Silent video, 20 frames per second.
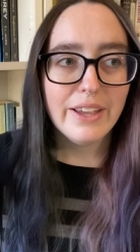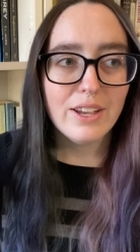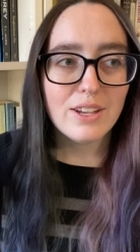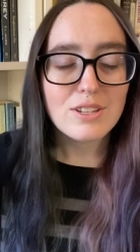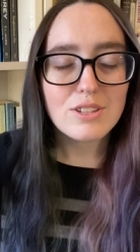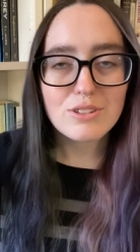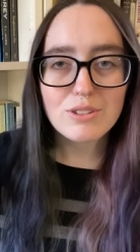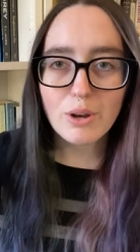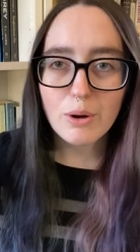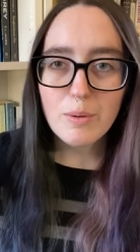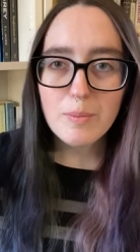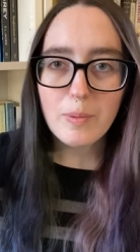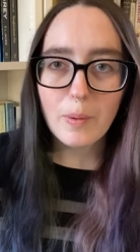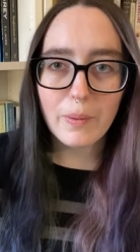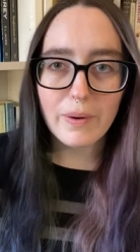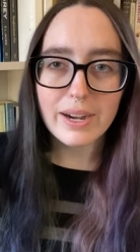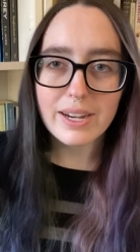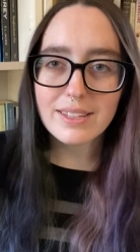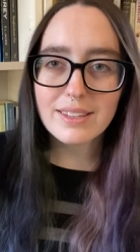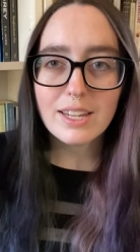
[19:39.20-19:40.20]
so
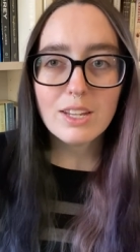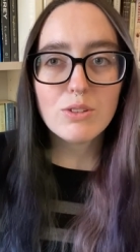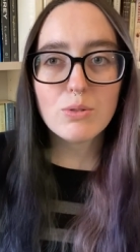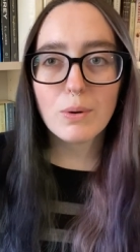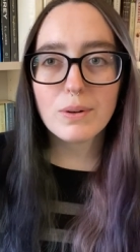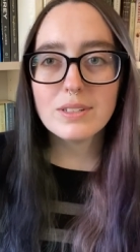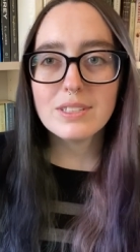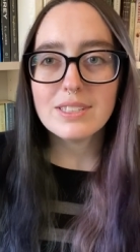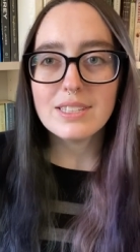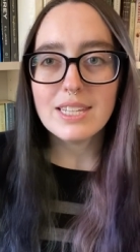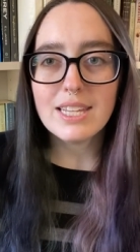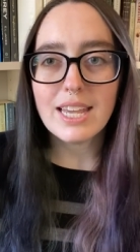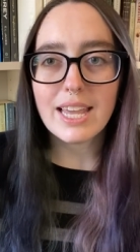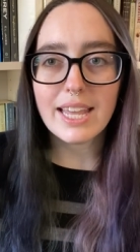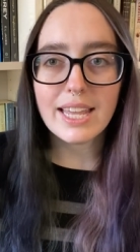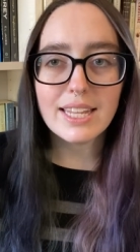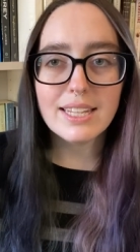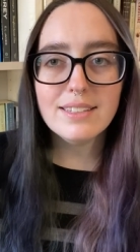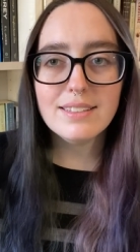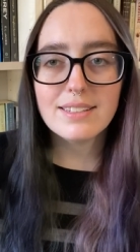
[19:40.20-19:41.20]
boring. Like towards the
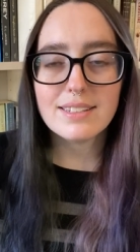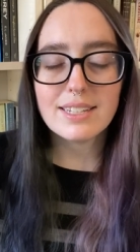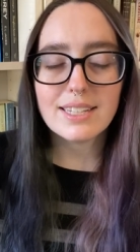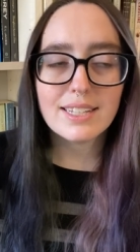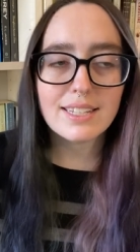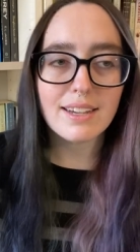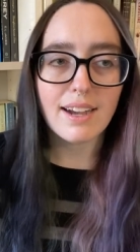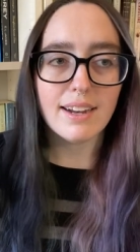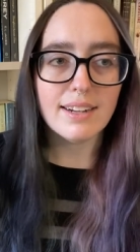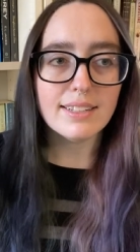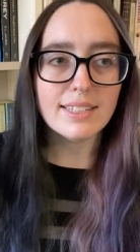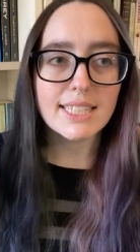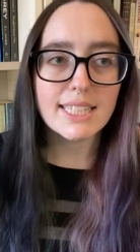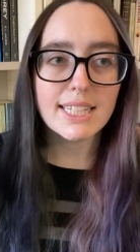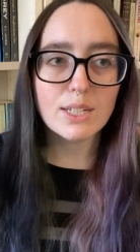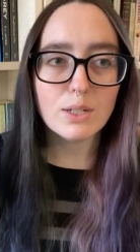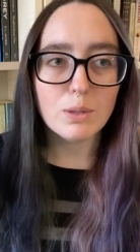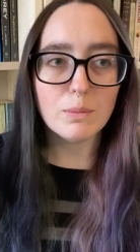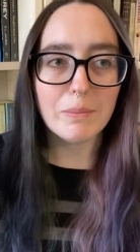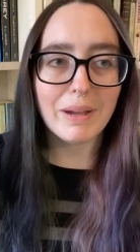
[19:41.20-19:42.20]
end, it got a
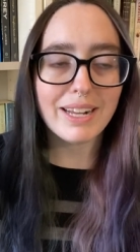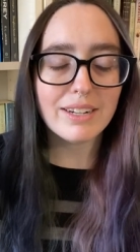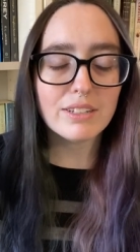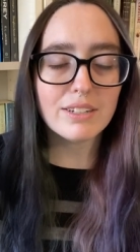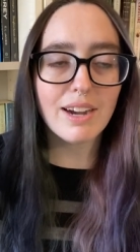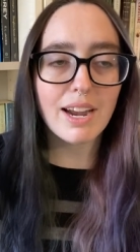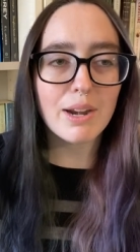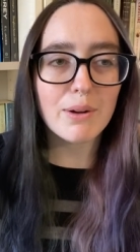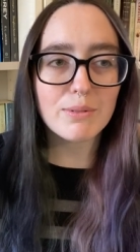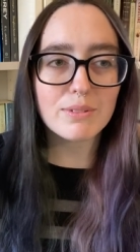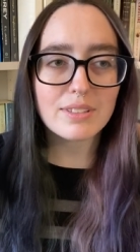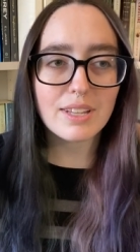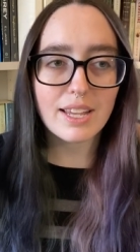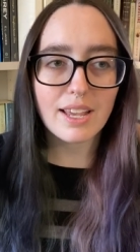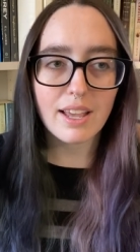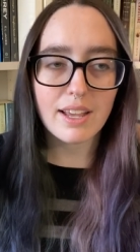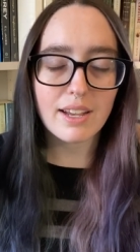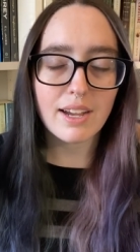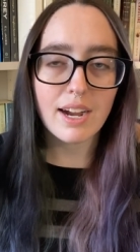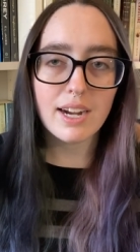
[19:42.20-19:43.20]
little better and it was like
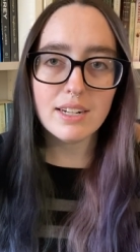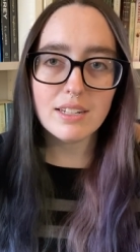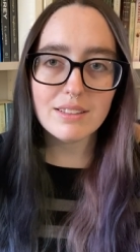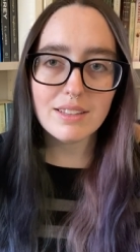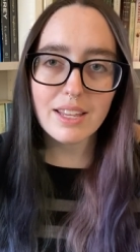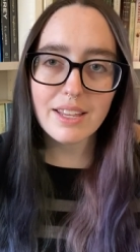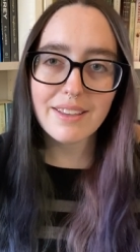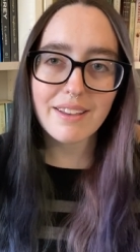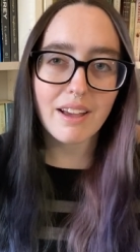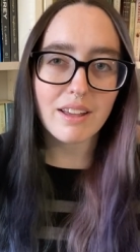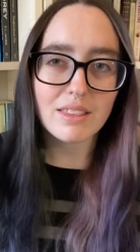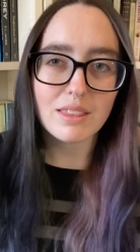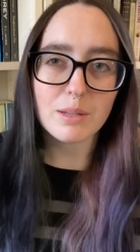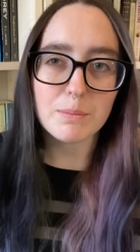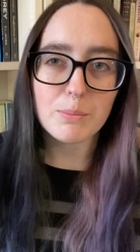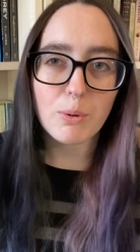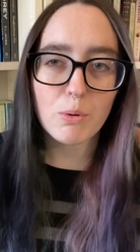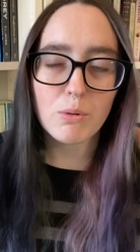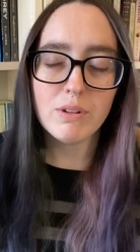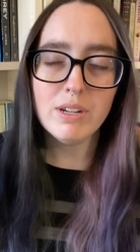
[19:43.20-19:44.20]
I kind of like got the
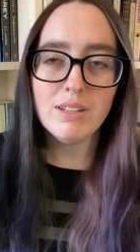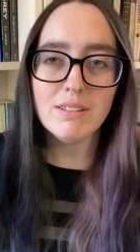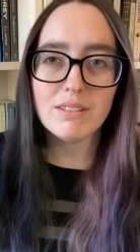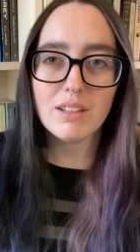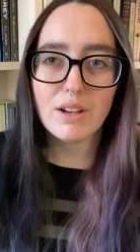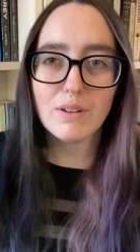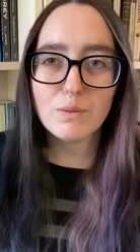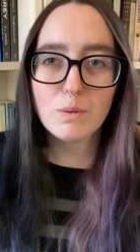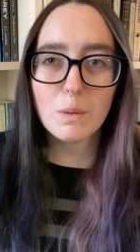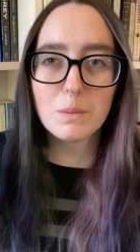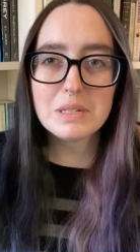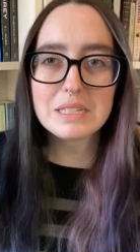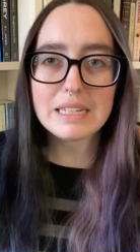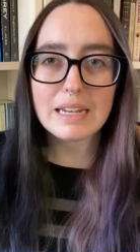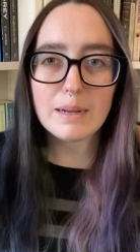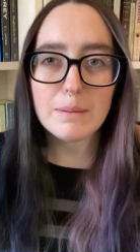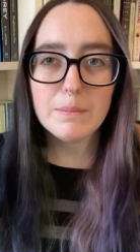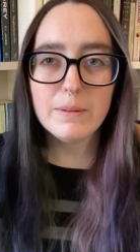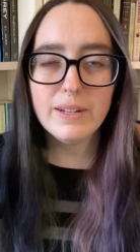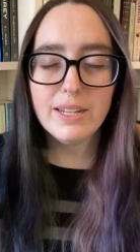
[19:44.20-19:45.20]
point of what was
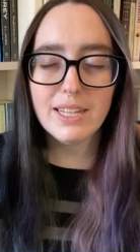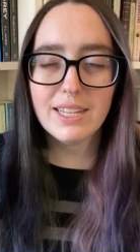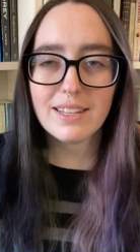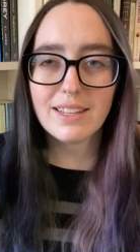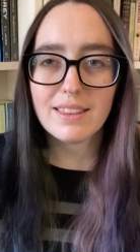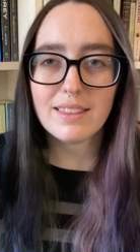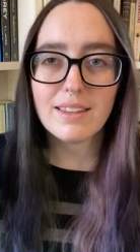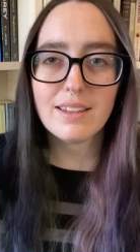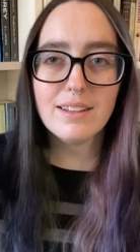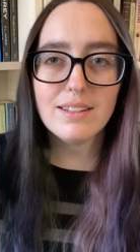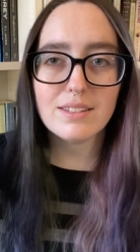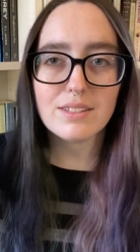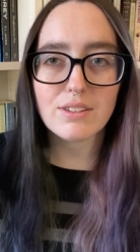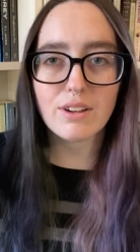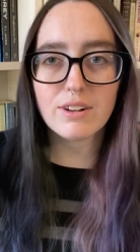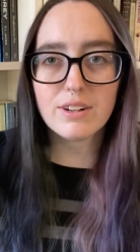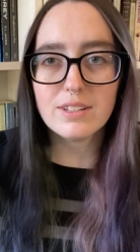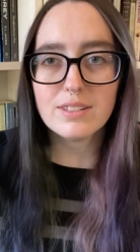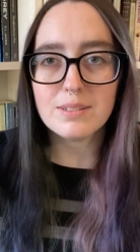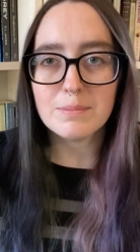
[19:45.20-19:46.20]
happening and things
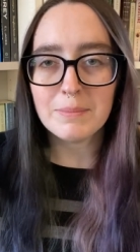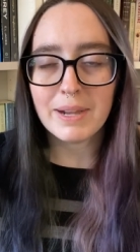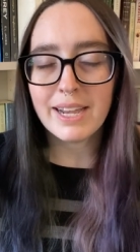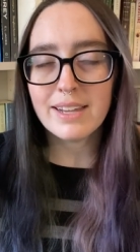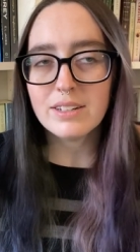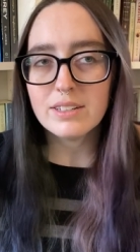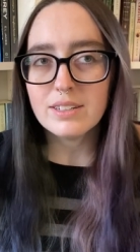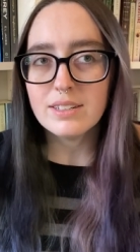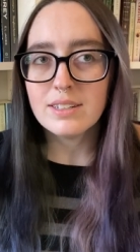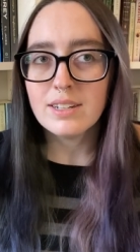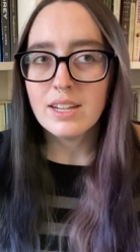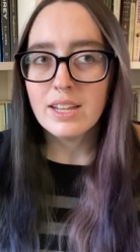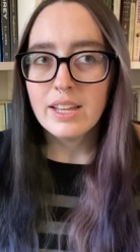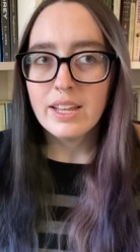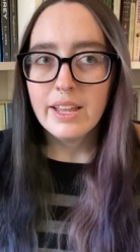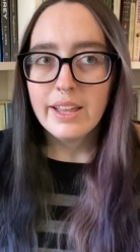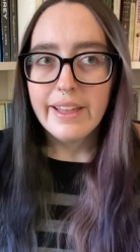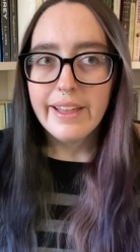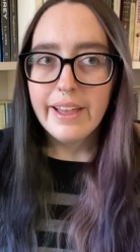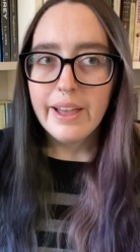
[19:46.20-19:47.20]
started to matter.
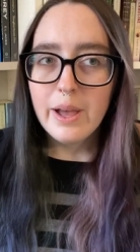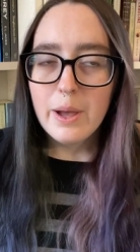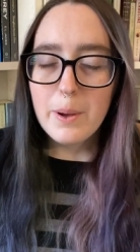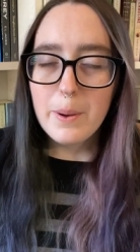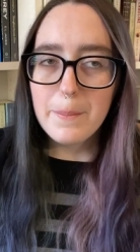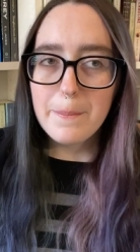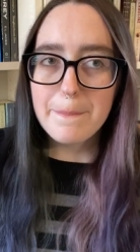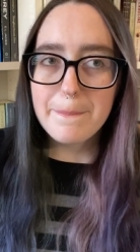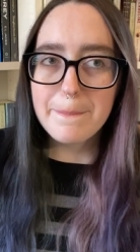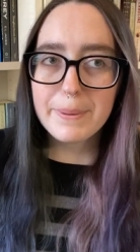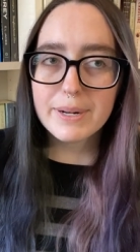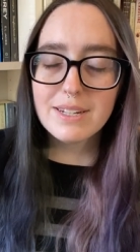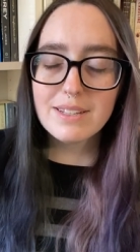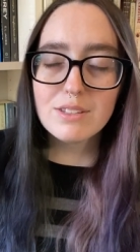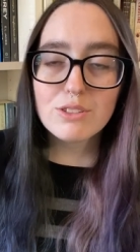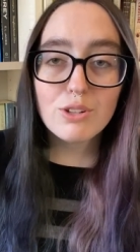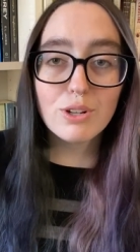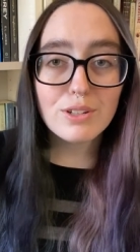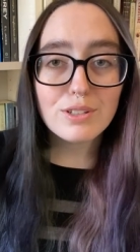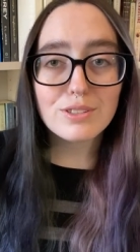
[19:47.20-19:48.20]
But
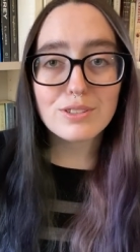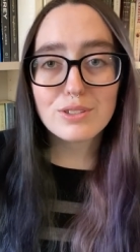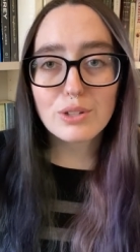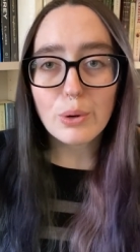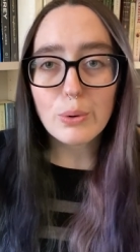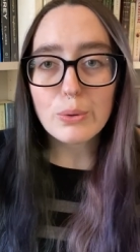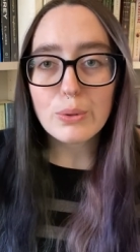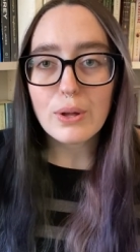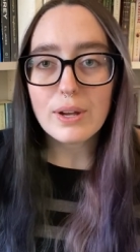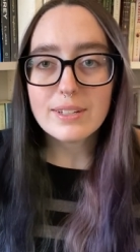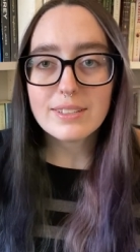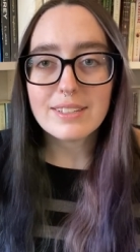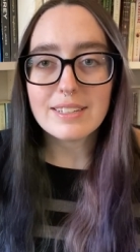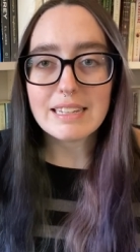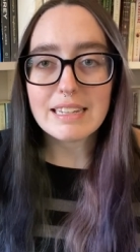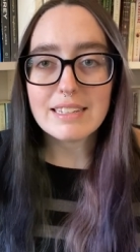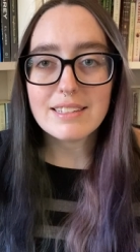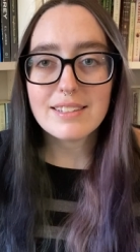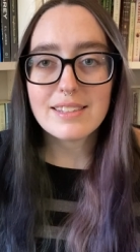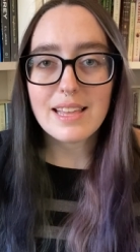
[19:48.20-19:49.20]
it took so long to
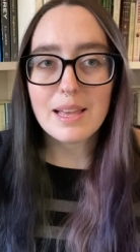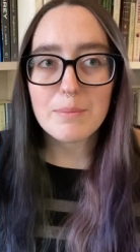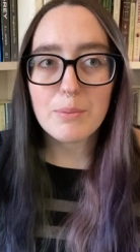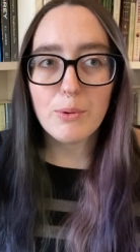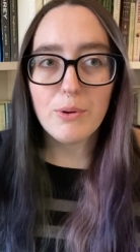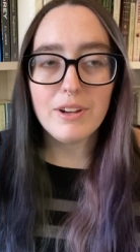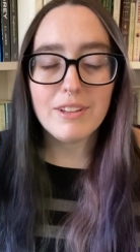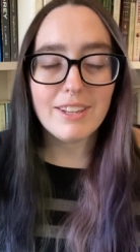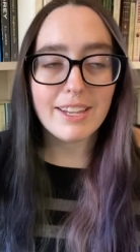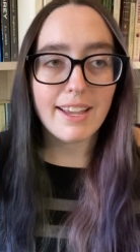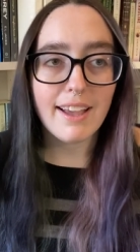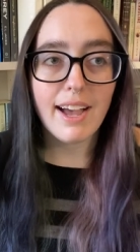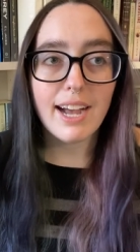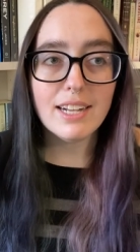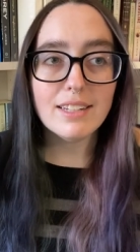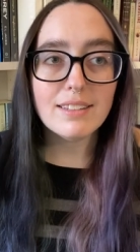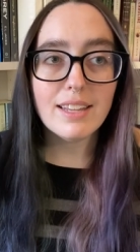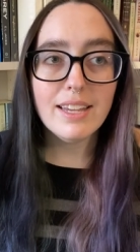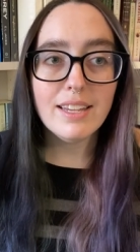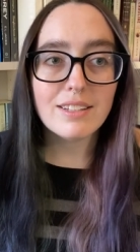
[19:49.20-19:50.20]
get to that point. Like
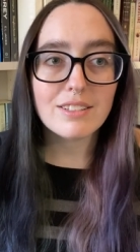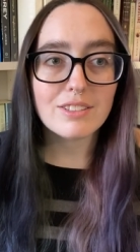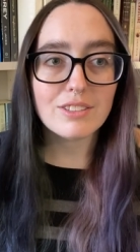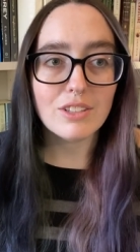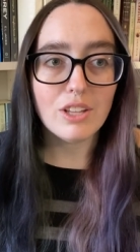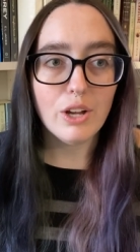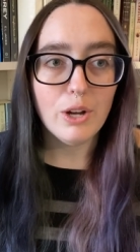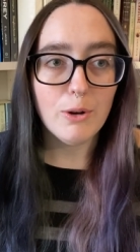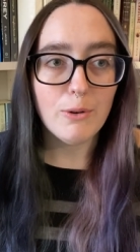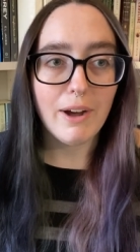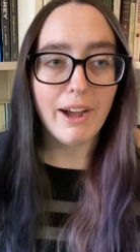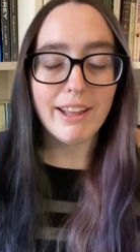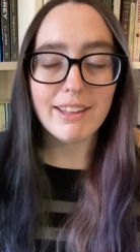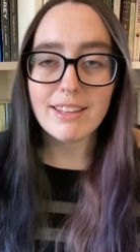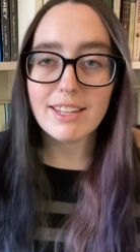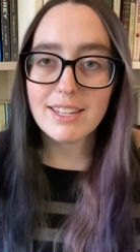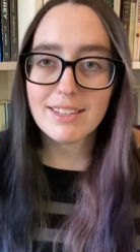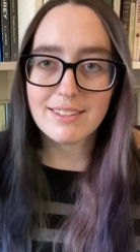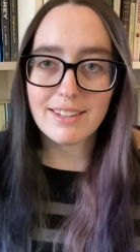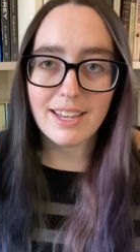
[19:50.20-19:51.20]
I like slow, I
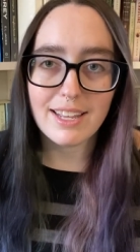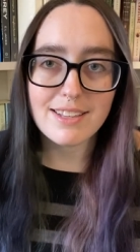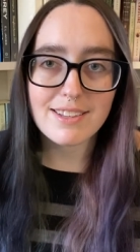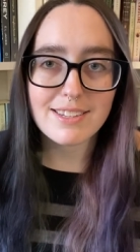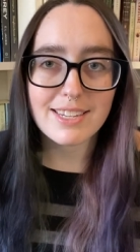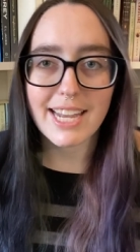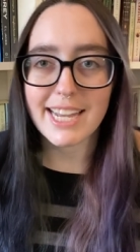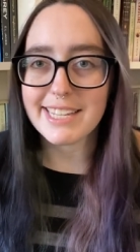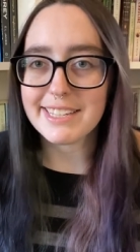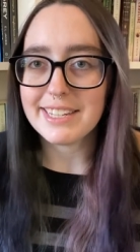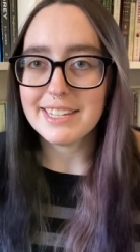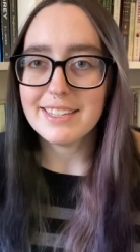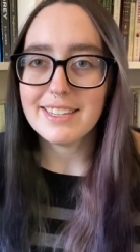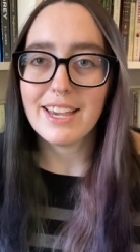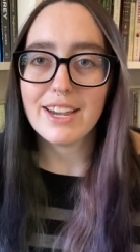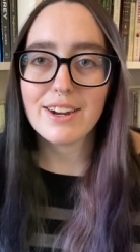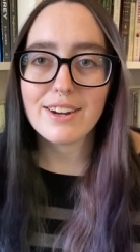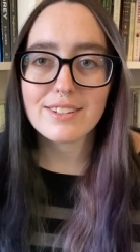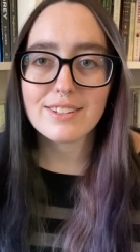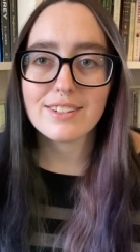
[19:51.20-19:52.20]
like dense, I like
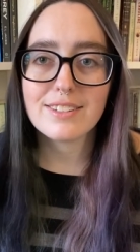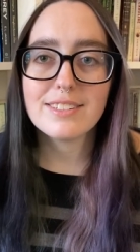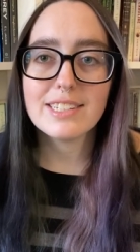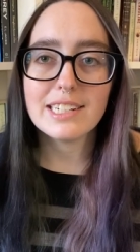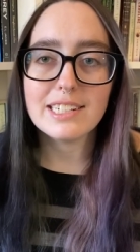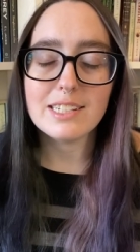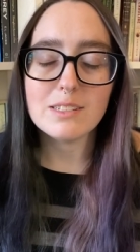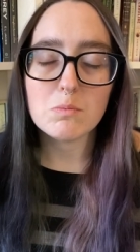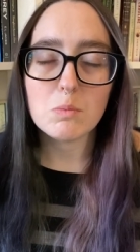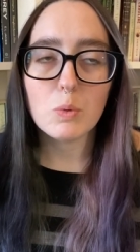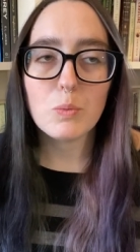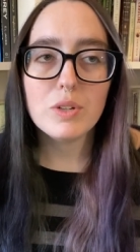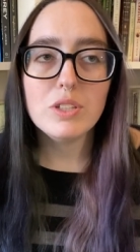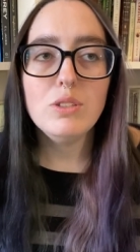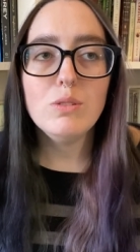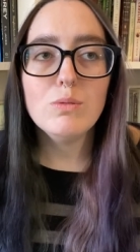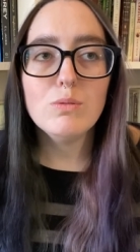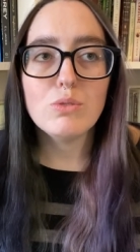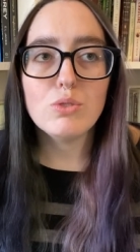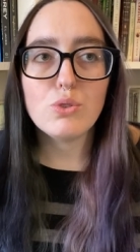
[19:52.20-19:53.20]
character studies, but when
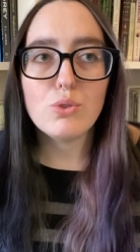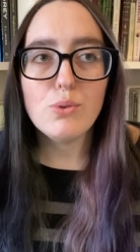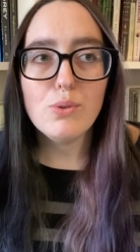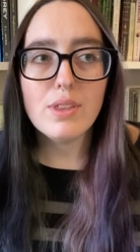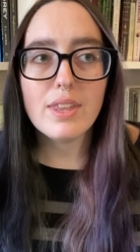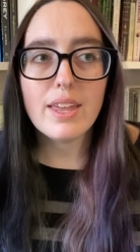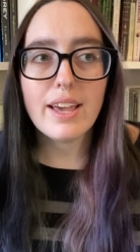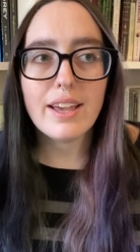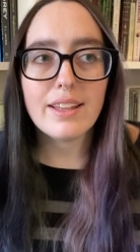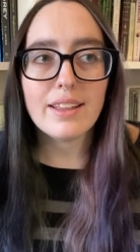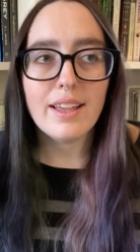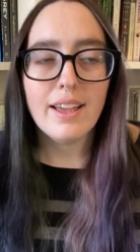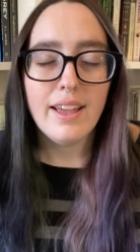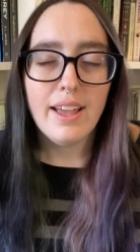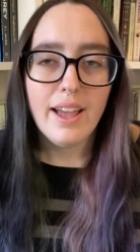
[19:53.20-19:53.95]
you do that,